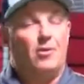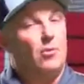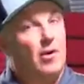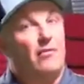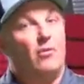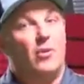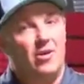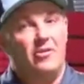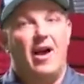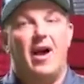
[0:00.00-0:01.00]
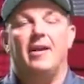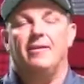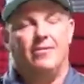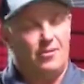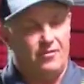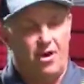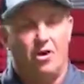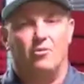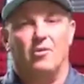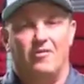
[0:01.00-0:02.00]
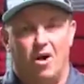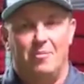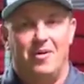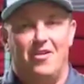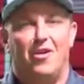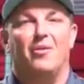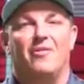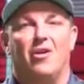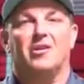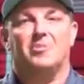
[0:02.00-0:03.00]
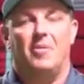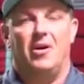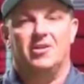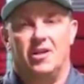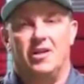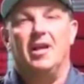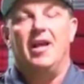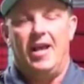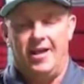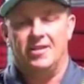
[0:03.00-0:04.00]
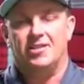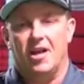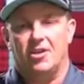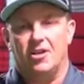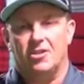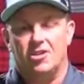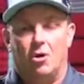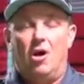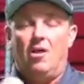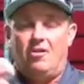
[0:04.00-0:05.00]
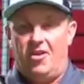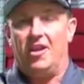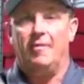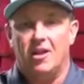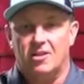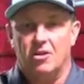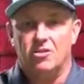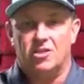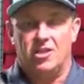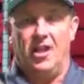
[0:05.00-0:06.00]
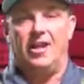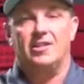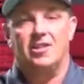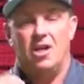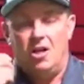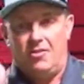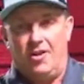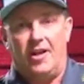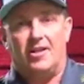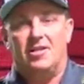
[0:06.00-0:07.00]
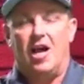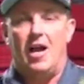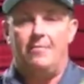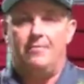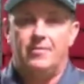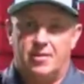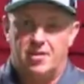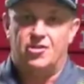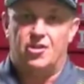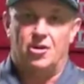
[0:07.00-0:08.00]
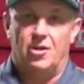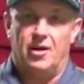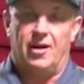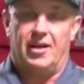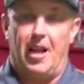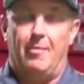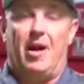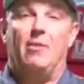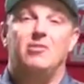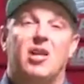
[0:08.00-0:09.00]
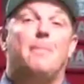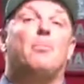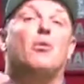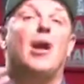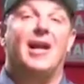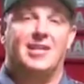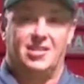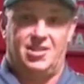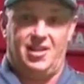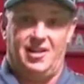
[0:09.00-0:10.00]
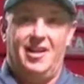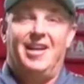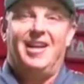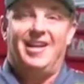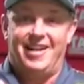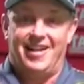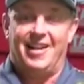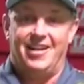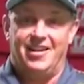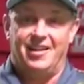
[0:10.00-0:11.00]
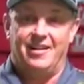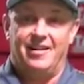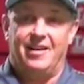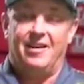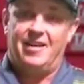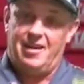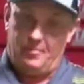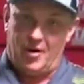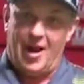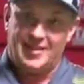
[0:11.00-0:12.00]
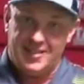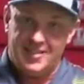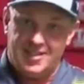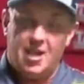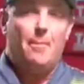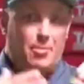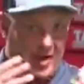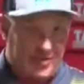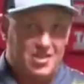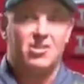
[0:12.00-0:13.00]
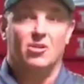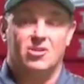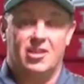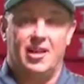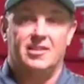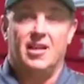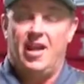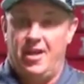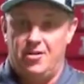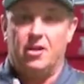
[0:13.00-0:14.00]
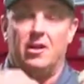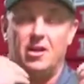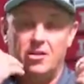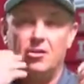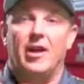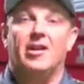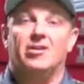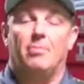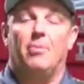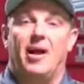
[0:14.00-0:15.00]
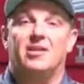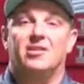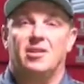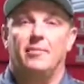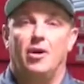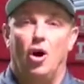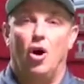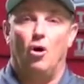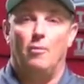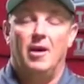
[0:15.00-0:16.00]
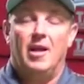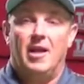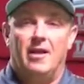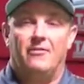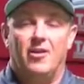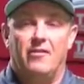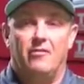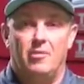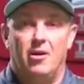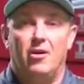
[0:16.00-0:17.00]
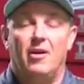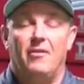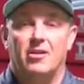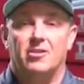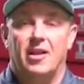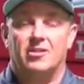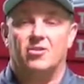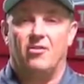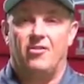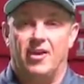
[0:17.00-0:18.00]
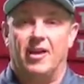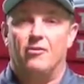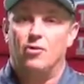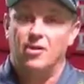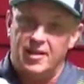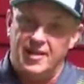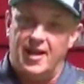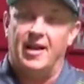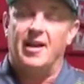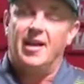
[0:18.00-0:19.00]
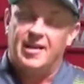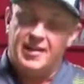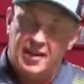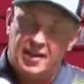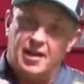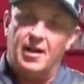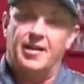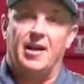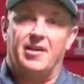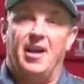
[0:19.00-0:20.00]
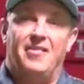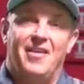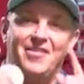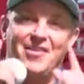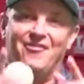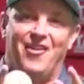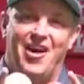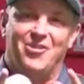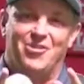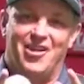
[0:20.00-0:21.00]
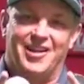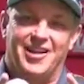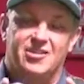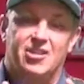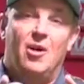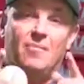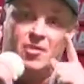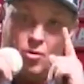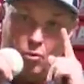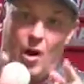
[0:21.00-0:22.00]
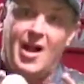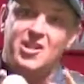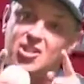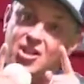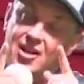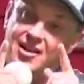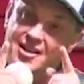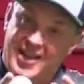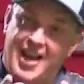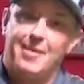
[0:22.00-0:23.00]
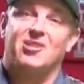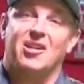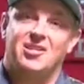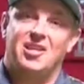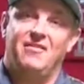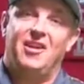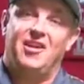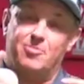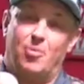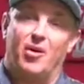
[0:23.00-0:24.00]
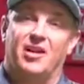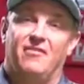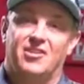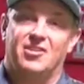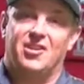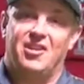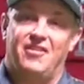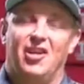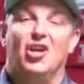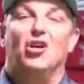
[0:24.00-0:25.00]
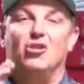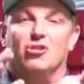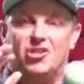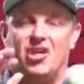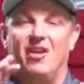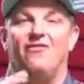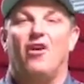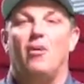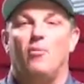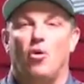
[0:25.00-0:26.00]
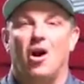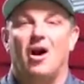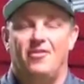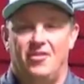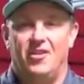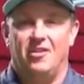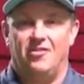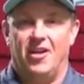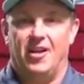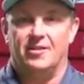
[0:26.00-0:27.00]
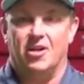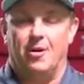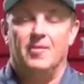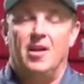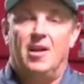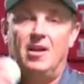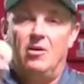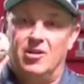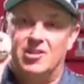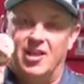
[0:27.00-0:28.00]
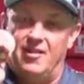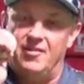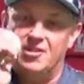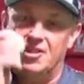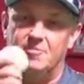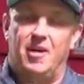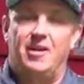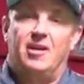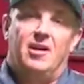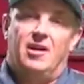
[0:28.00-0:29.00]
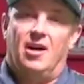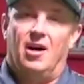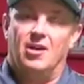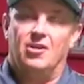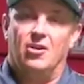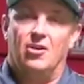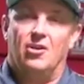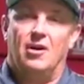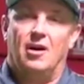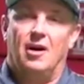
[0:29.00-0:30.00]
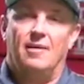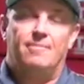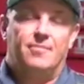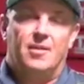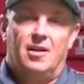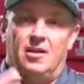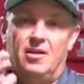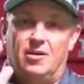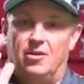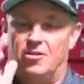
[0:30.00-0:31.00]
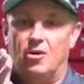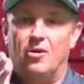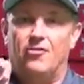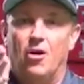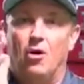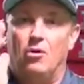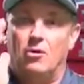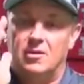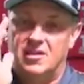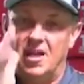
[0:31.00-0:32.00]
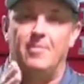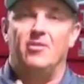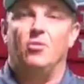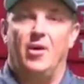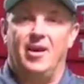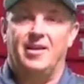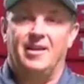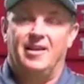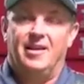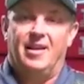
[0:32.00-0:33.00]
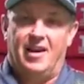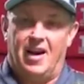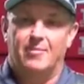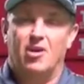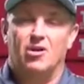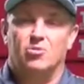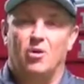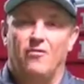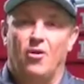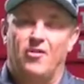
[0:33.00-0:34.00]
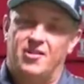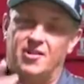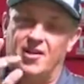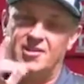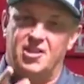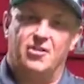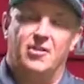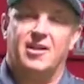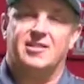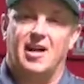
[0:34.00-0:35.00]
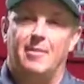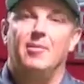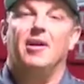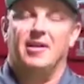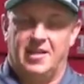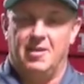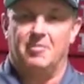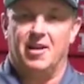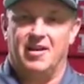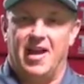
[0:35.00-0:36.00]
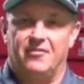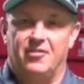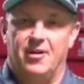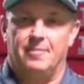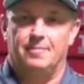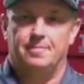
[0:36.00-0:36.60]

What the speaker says: And whenever we do that, we've all been there, we've all experienced it, and it's not good. So think about those things the next time that you're in a game, and I would say practice it. In practice those things, and you can actually practice them at home in front of a mirror and that sort of thing, and really get an idea. And then the final thing is watch games on TV, sporting events on TV. You'll see it far more often than you think. So once again, this has been your DuraThrow tip of the week, and I'm Coach Woolforth. Until I see you next time, keep getting after it.